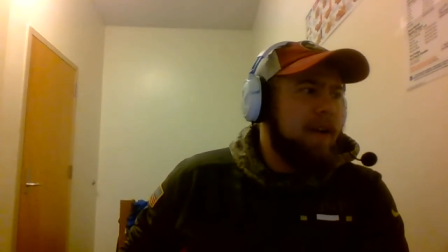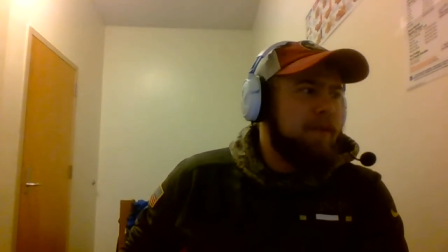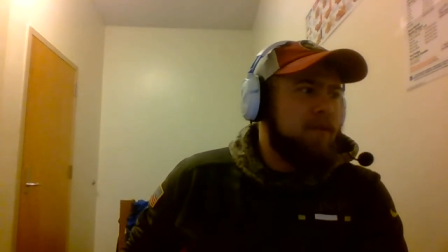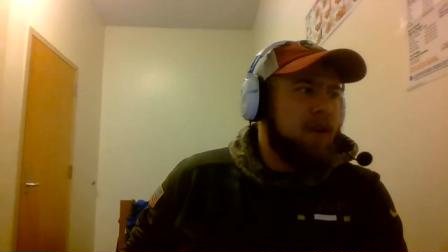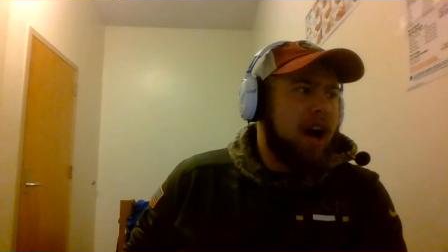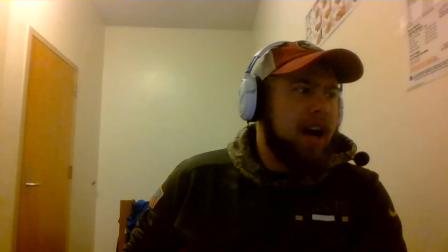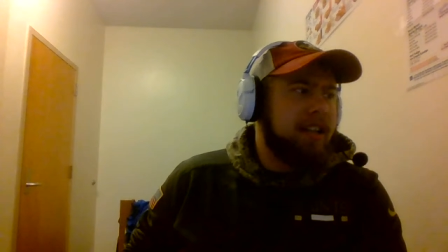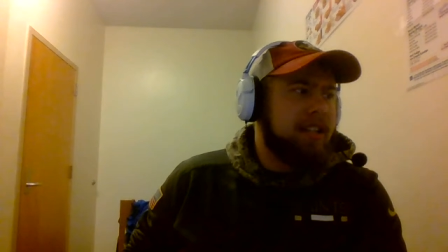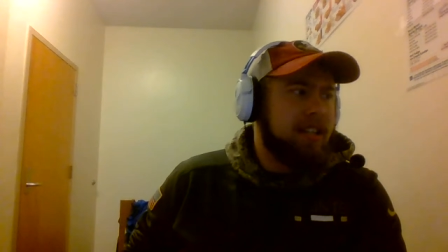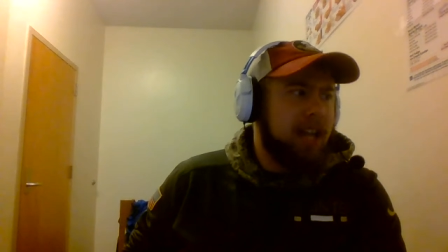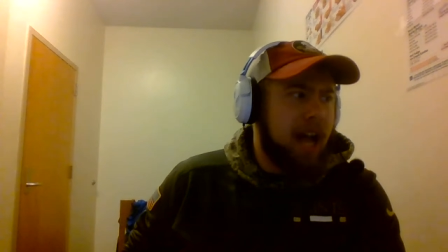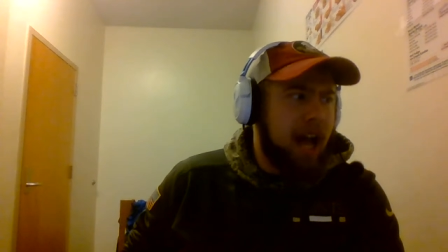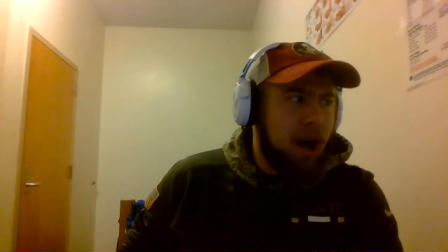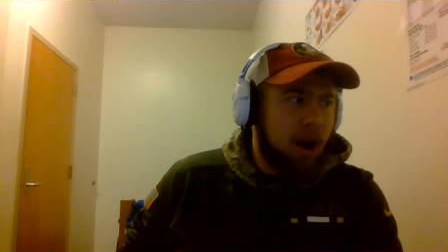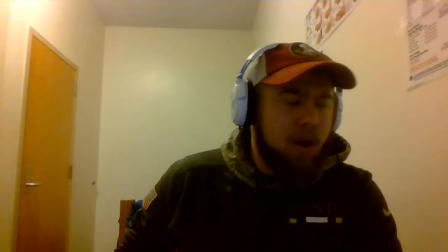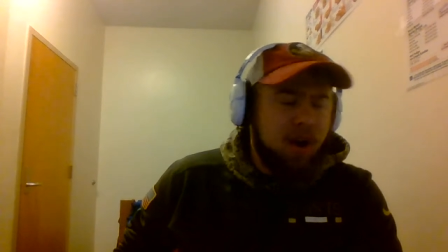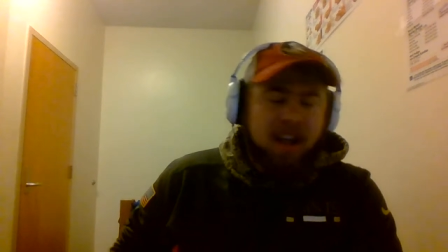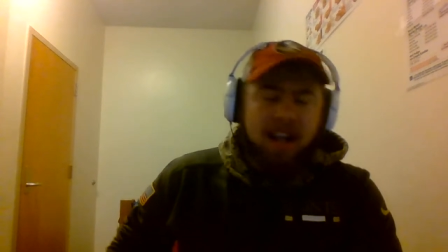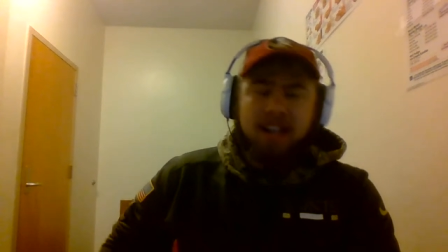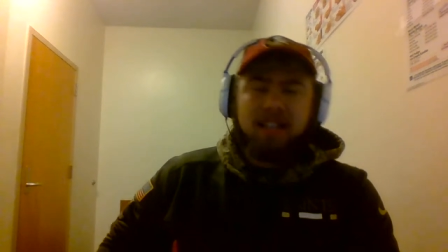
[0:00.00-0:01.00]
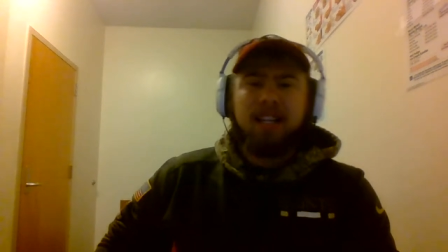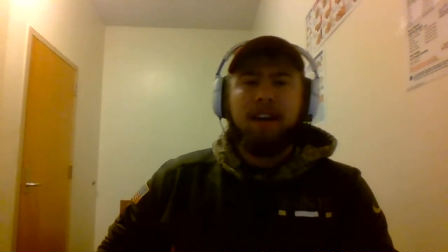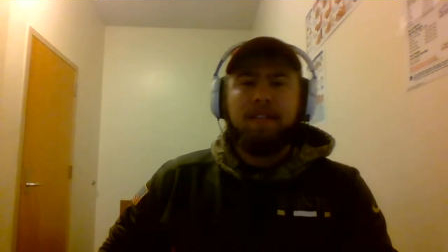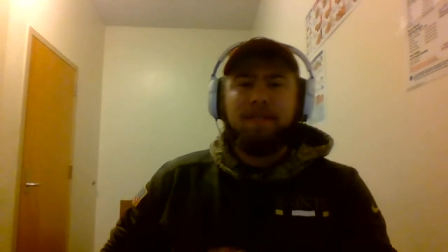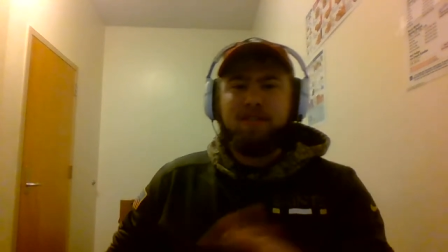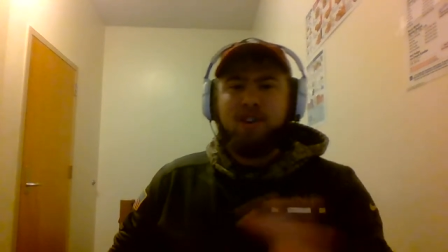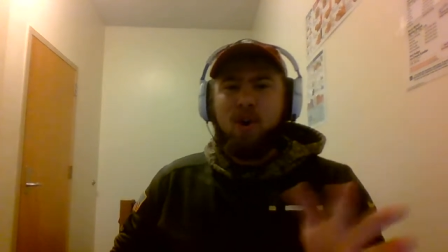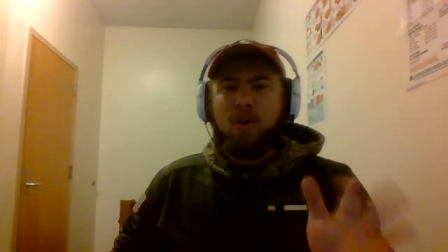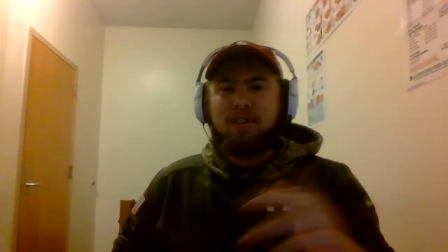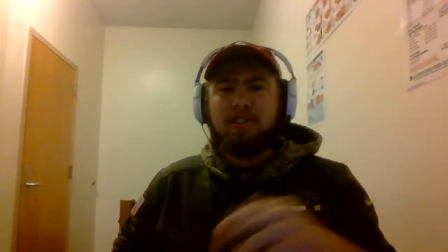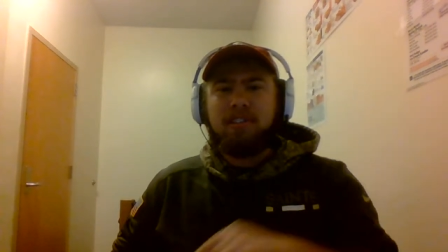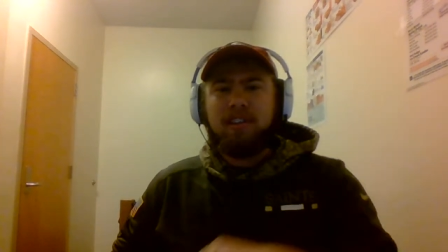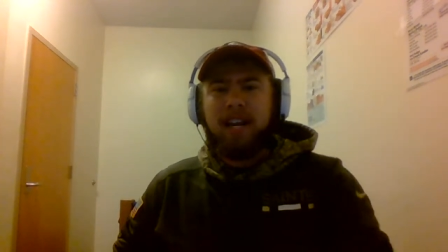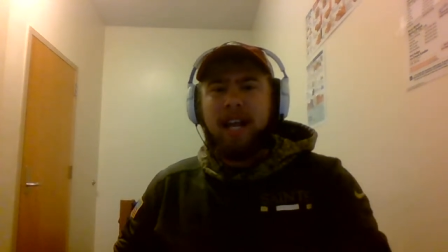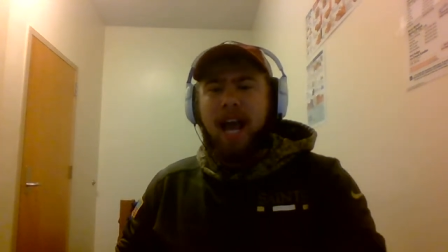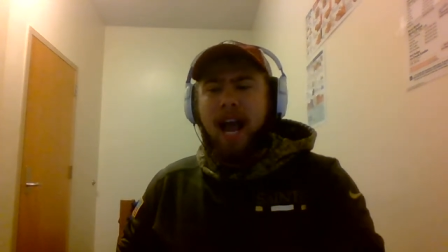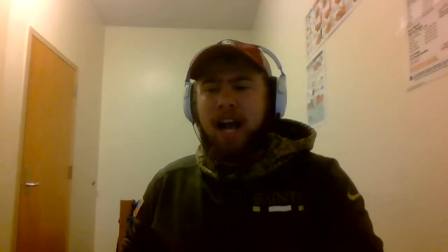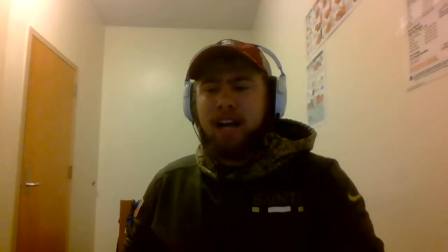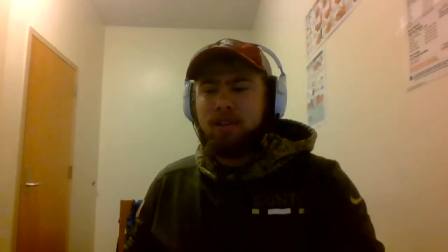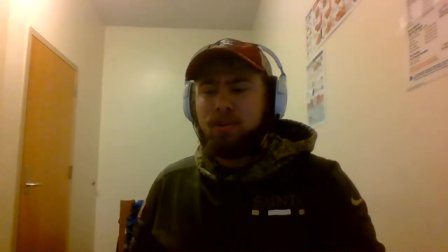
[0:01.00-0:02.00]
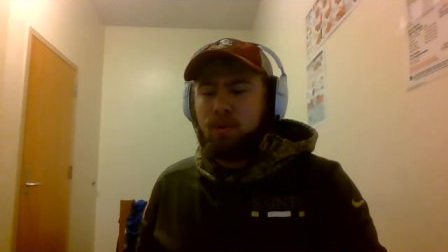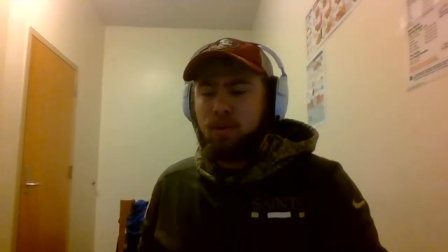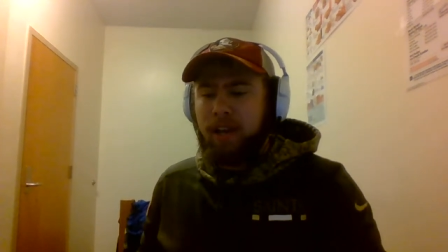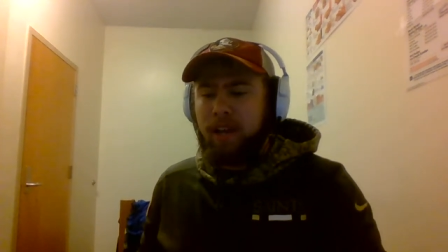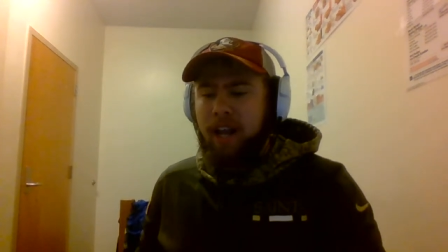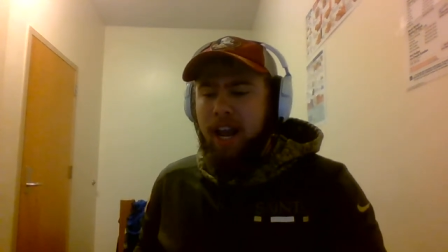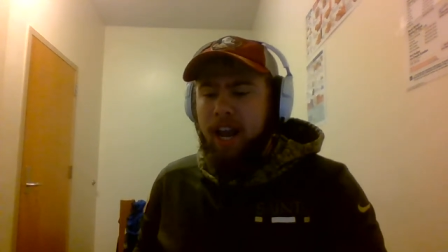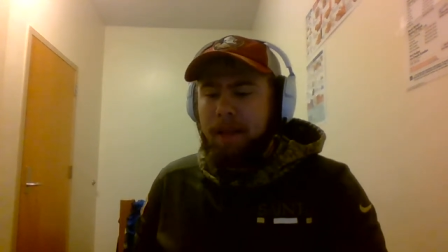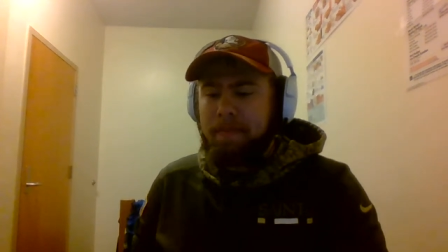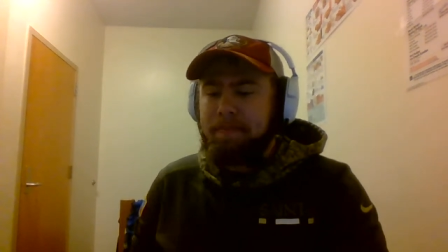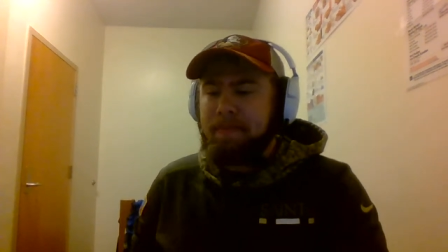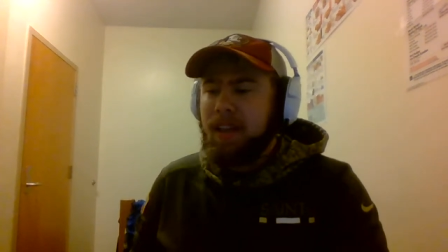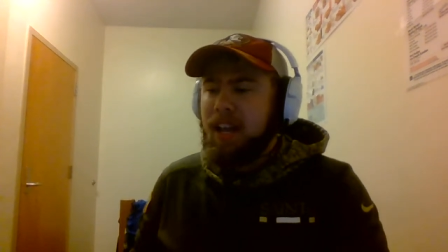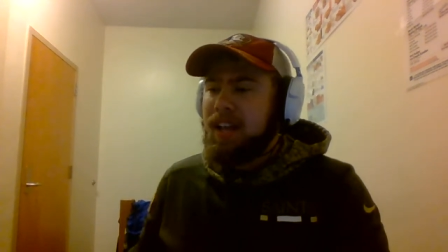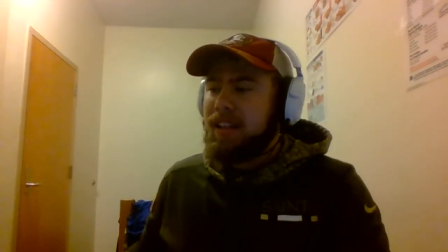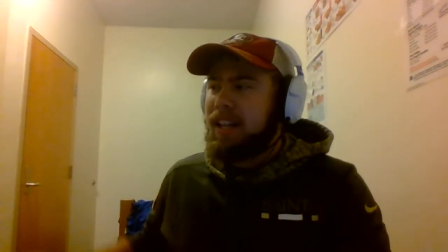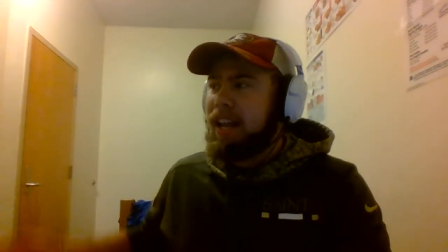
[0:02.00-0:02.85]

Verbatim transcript: Phi Tau, instead of going to the actual game.